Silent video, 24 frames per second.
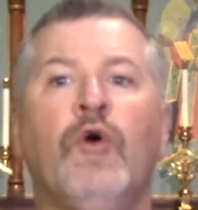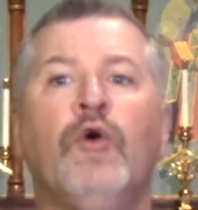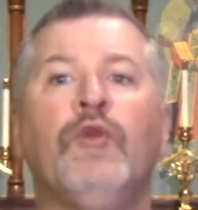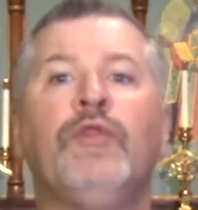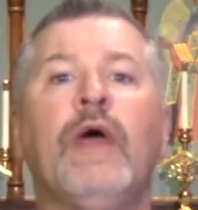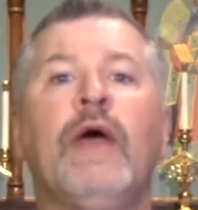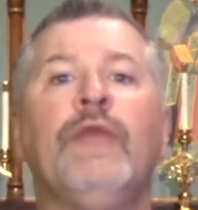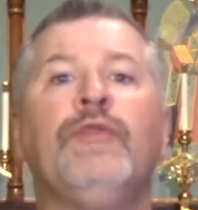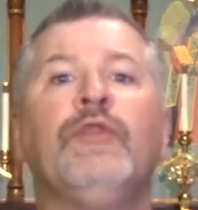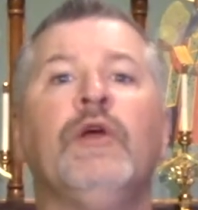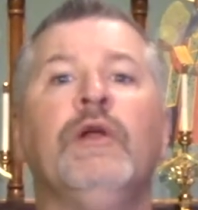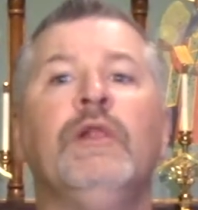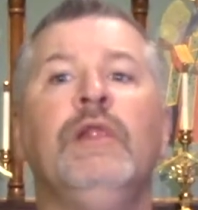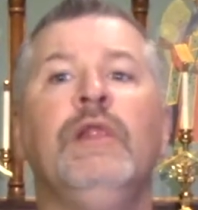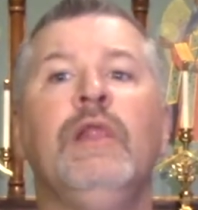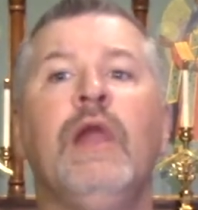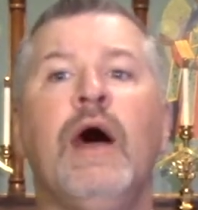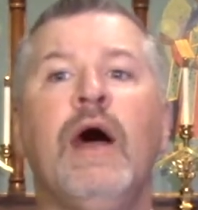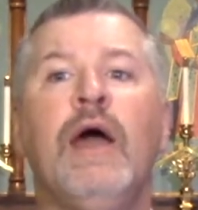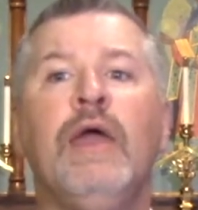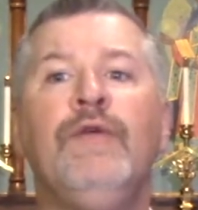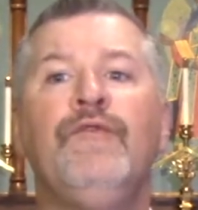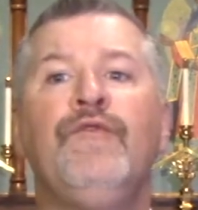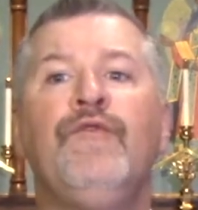that the
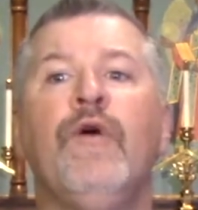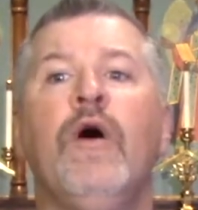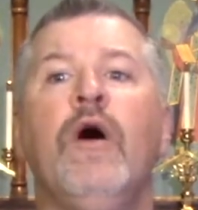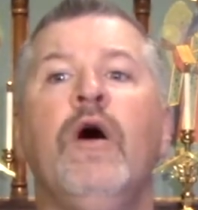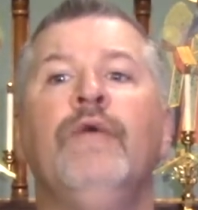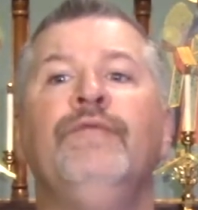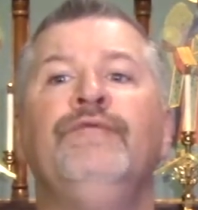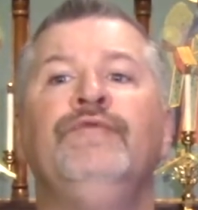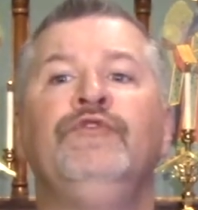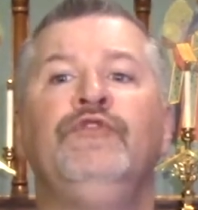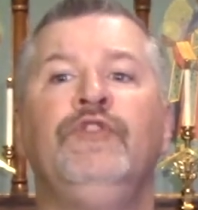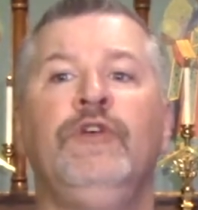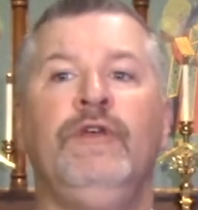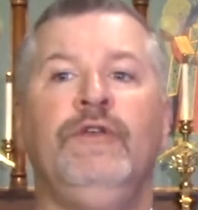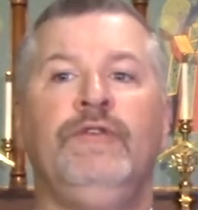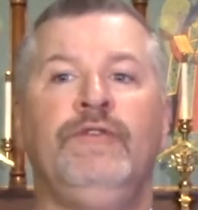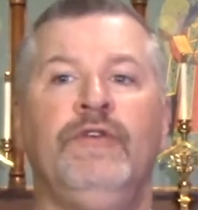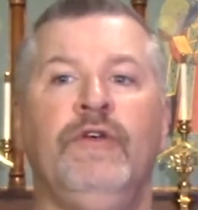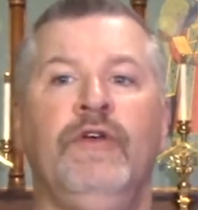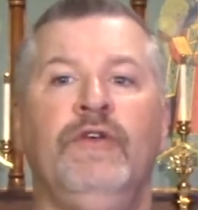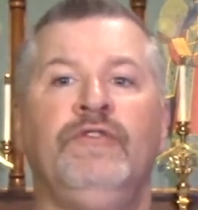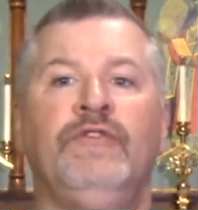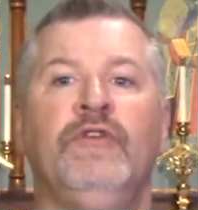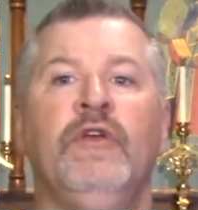life of
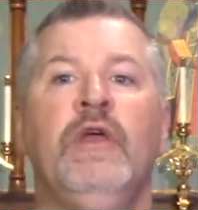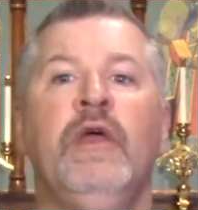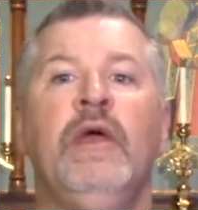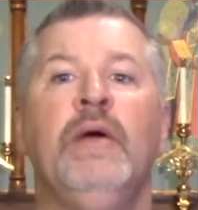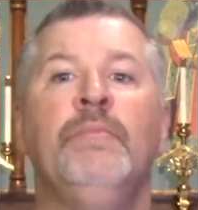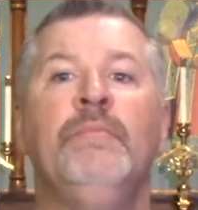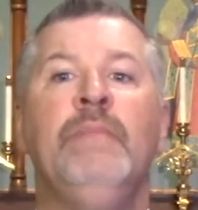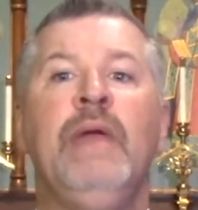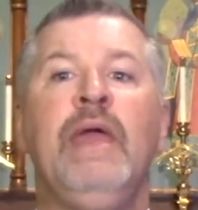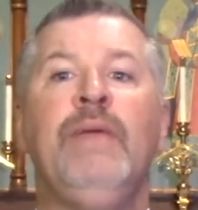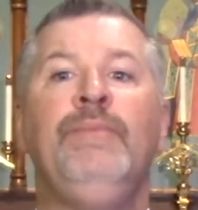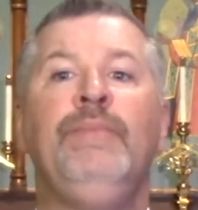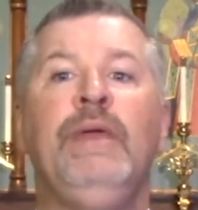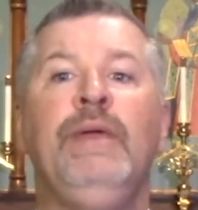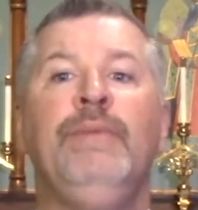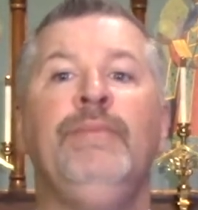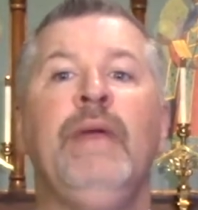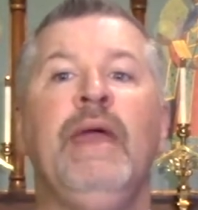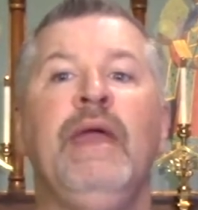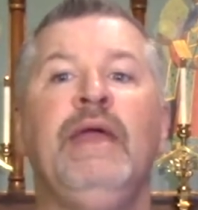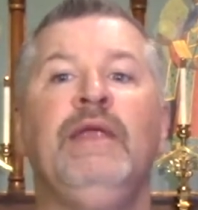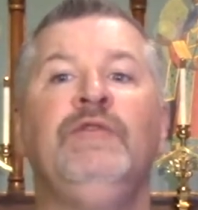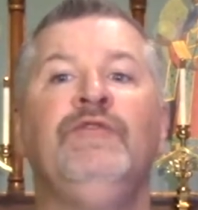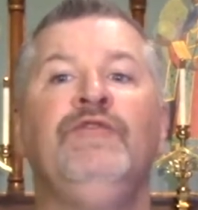Jesus may be
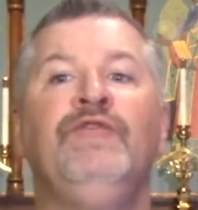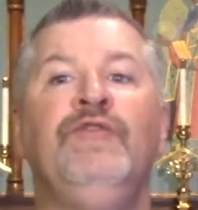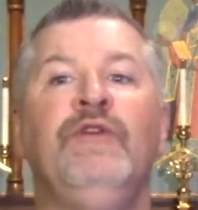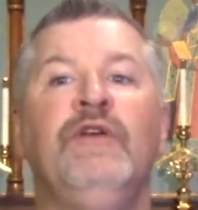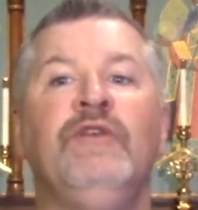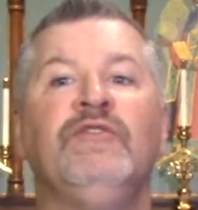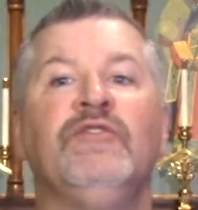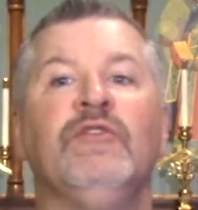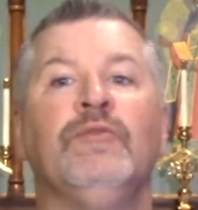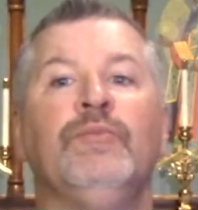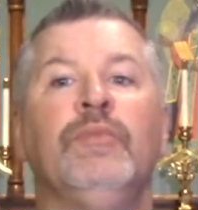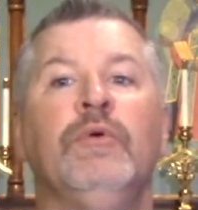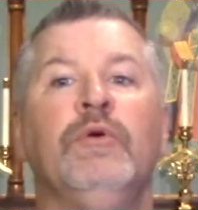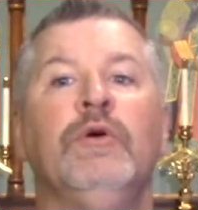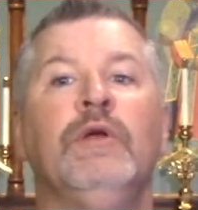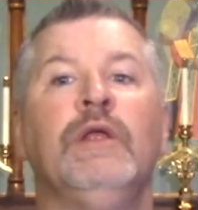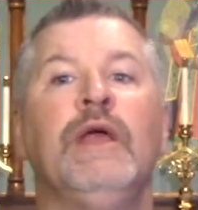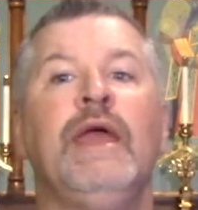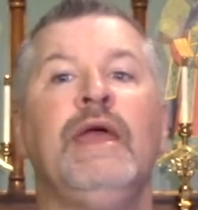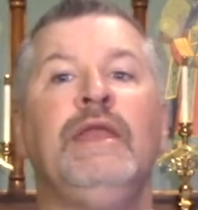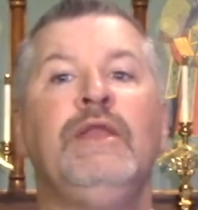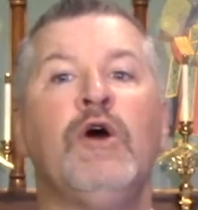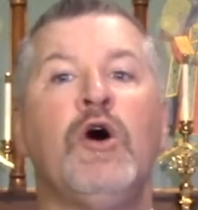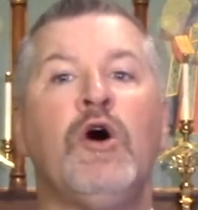made visible
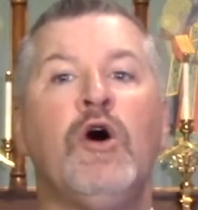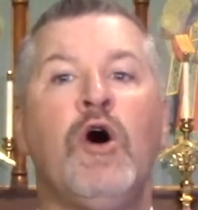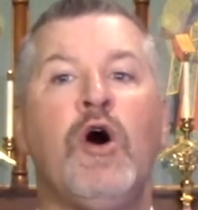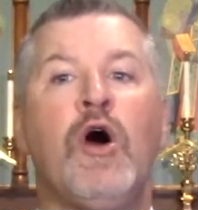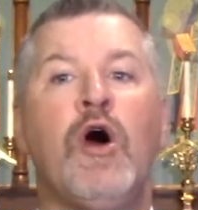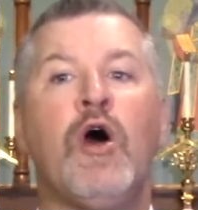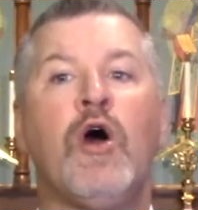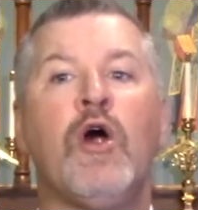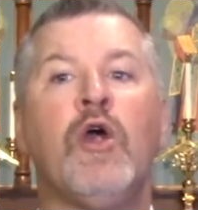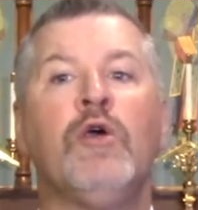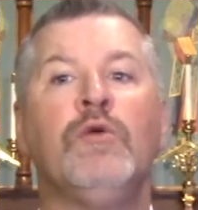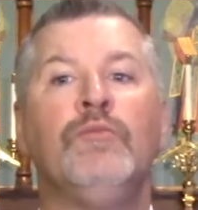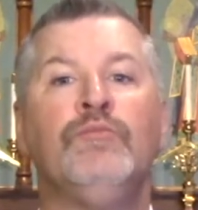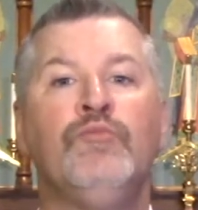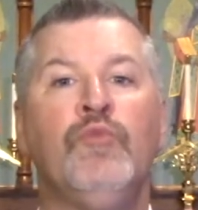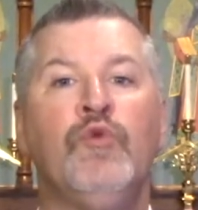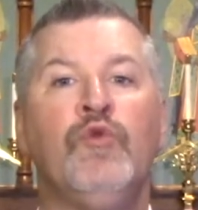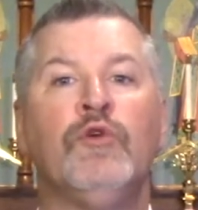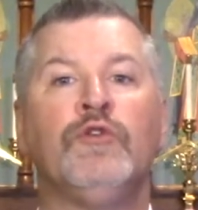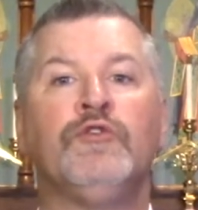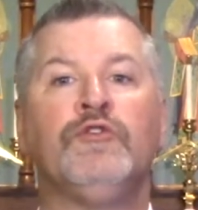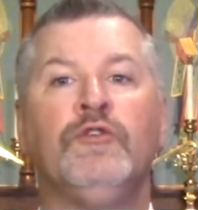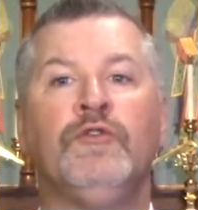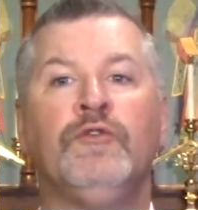in our
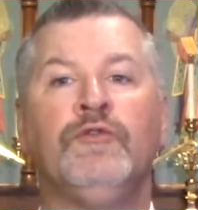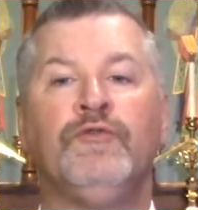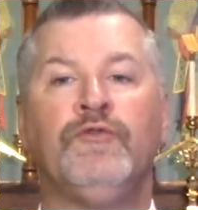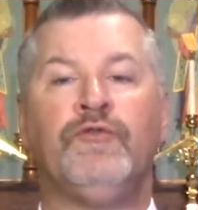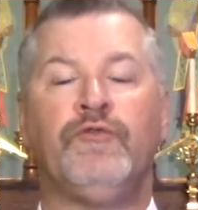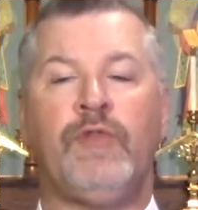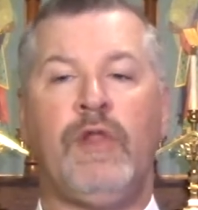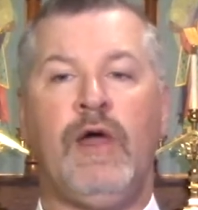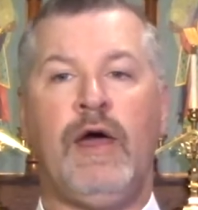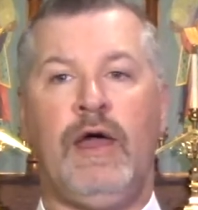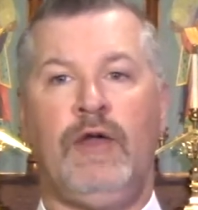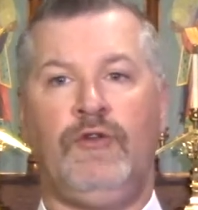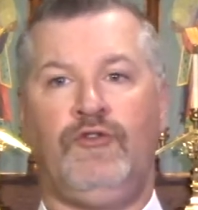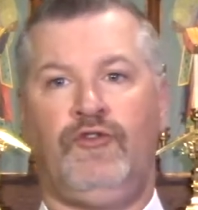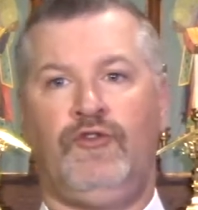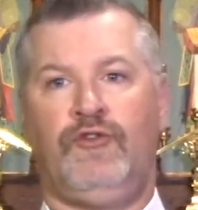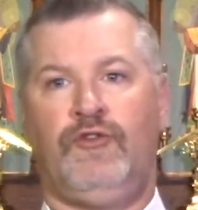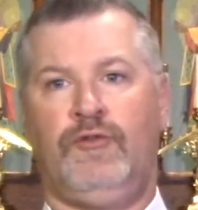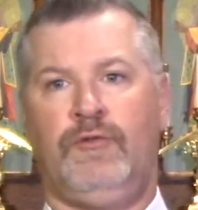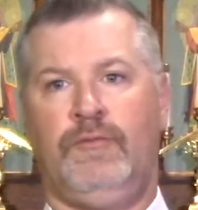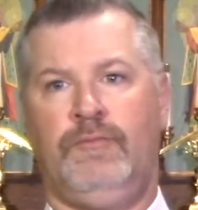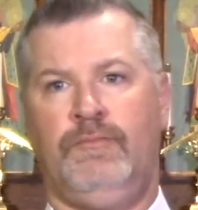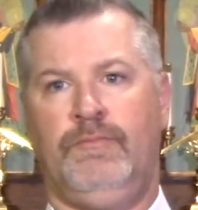mortal flesh."